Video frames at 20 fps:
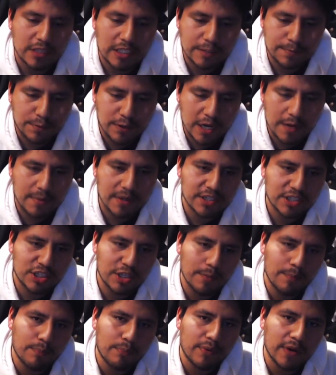That's pretty much the
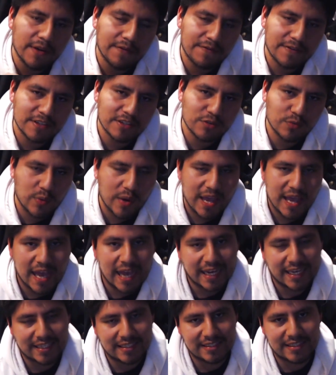briefest way I
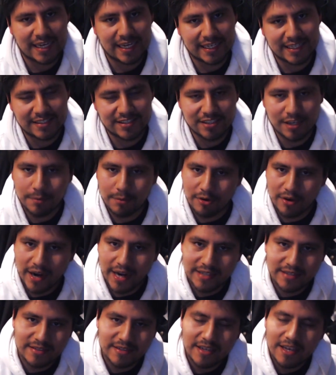can
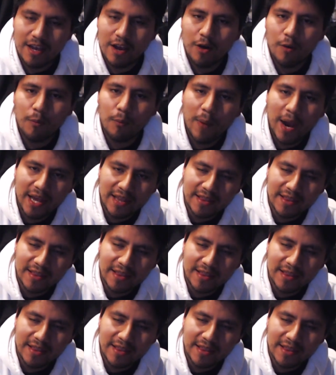summarize my